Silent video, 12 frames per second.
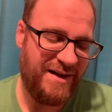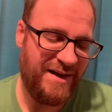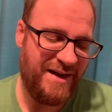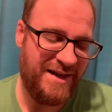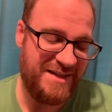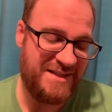
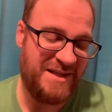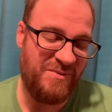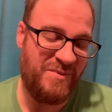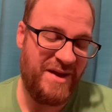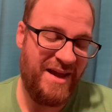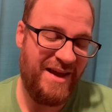is that
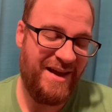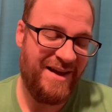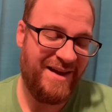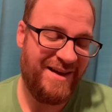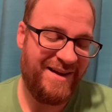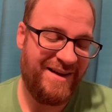we
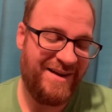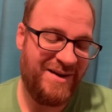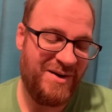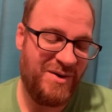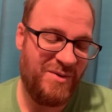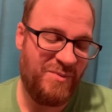
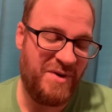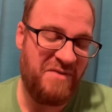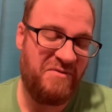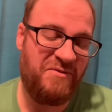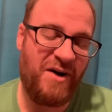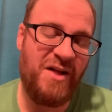we
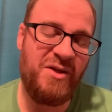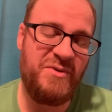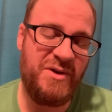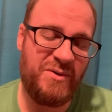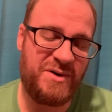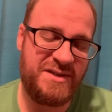follow
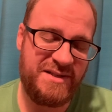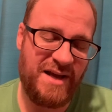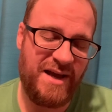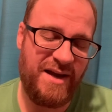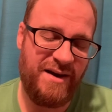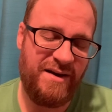your
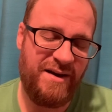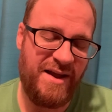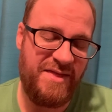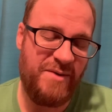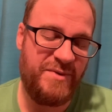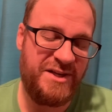son
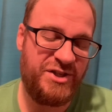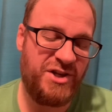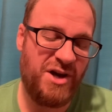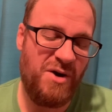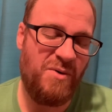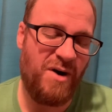and that we
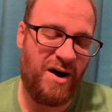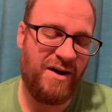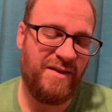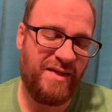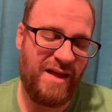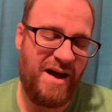show our
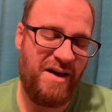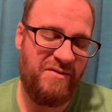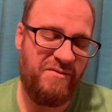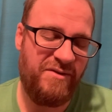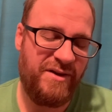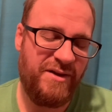
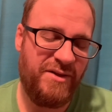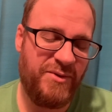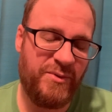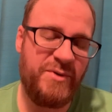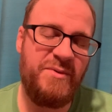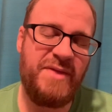love
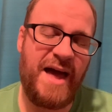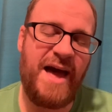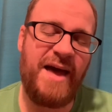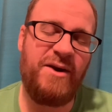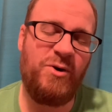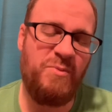through
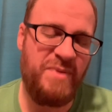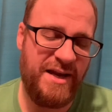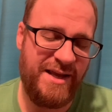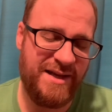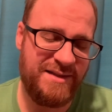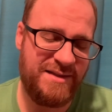that
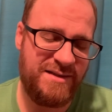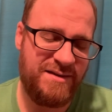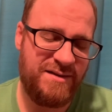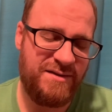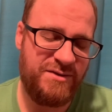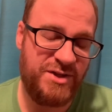obedience
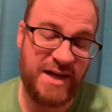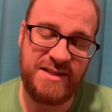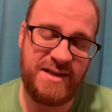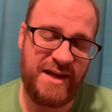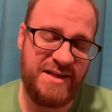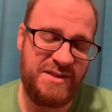
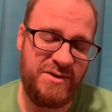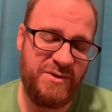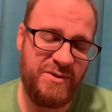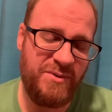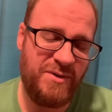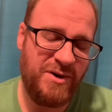just as
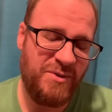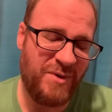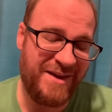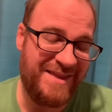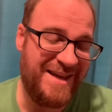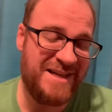you
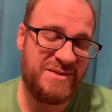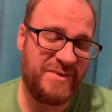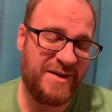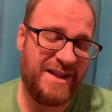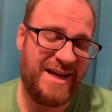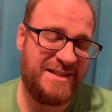wanted the
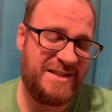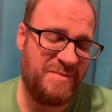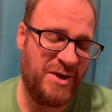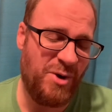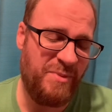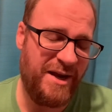Israelites to
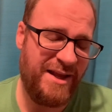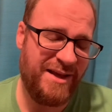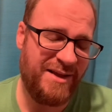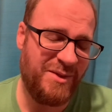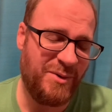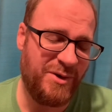be
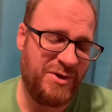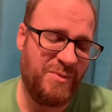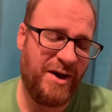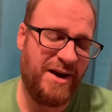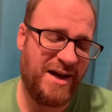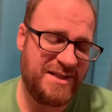obedient, Lord, you
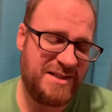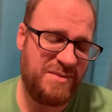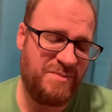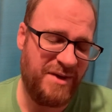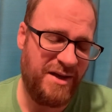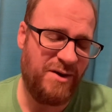want us to
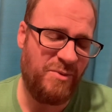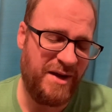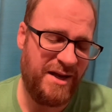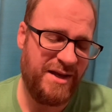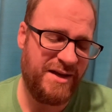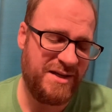be
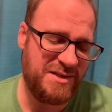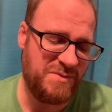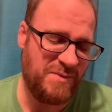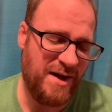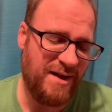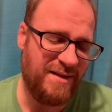obedient as
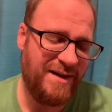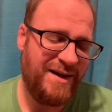well.